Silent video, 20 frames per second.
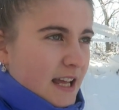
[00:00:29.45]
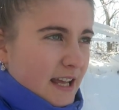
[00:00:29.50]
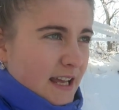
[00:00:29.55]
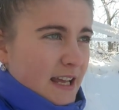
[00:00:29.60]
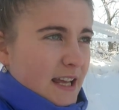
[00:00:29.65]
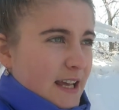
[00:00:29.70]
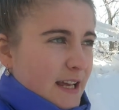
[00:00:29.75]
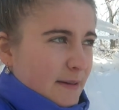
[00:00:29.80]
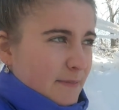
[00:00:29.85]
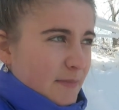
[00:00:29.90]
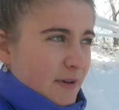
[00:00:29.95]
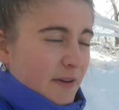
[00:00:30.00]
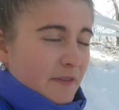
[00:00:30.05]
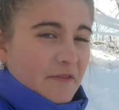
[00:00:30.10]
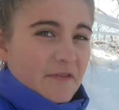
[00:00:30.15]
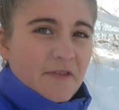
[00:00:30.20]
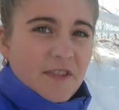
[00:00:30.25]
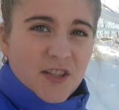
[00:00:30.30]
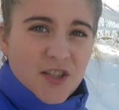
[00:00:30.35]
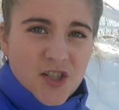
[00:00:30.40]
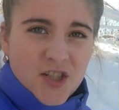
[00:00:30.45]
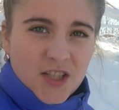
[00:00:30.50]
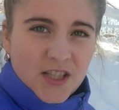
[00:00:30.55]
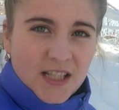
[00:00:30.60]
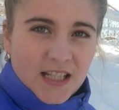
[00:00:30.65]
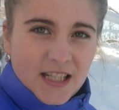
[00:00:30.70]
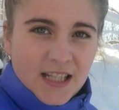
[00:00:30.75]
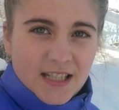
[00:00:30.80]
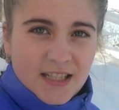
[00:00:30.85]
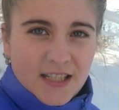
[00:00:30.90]
am
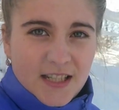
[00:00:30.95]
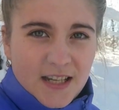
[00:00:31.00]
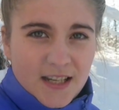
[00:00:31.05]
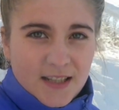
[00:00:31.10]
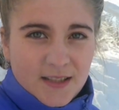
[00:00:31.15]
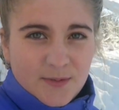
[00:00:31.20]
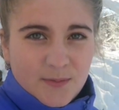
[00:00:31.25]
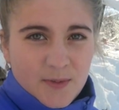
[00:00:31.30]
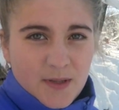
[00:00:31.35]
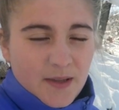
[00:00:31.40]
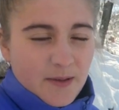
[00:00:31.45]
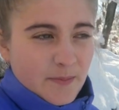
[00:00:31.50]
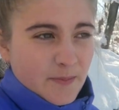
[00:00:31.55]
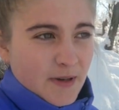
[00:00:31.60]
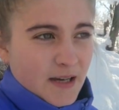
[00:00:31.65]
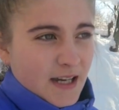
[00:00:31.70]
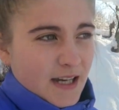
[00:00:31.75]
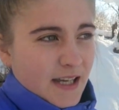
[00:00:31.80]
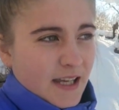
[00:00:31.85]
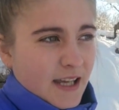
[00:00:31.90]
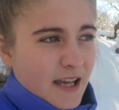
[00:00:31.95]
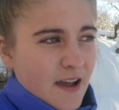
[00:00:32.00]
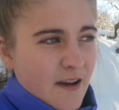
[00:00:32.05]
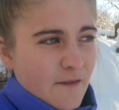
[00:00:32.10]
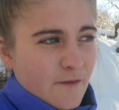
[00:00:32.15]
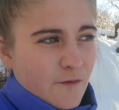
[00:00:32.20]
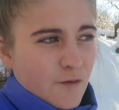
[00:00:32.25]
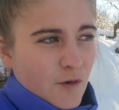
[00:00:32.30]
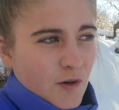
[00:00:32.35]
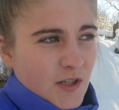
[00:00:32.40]
officially done with my
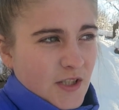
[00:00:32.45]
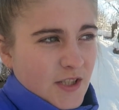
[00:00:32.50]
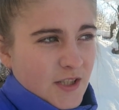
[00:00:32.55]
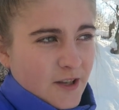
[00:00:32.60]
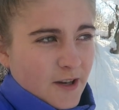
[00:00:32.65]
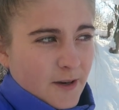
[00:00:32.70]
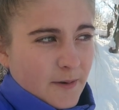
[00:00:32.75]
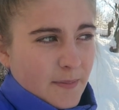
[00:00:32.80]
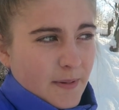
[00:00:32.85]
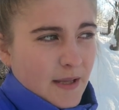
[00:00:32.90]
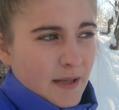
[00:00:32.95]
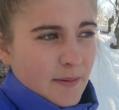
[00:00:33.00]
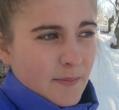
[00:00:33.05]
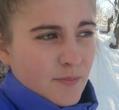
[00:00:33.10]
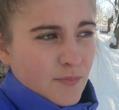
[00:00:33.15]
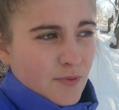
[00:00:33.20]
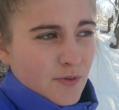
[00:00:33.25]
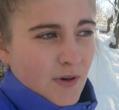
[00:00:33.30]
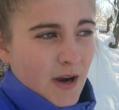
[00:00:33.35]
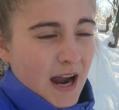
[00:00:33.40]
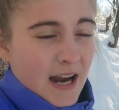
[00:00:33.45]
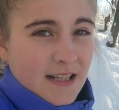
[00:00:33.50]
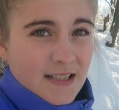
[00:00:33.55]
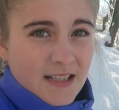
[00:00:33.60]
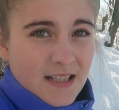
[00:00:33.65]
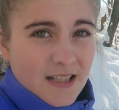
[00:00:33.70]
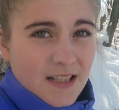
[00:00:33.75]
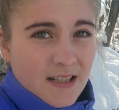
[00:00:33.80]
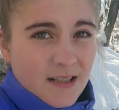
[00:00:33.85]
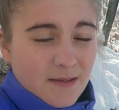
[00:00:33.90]
forest therapy
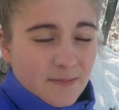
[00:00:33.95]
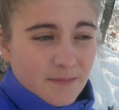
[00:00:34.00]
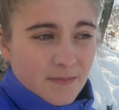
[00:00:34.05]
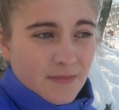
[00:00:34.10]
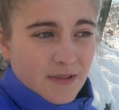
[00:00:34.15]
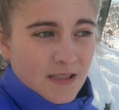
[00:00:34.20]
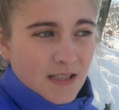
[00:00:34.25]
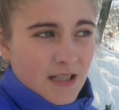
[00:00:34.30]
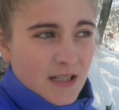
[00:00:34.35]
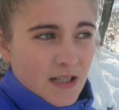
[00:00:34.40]
practicum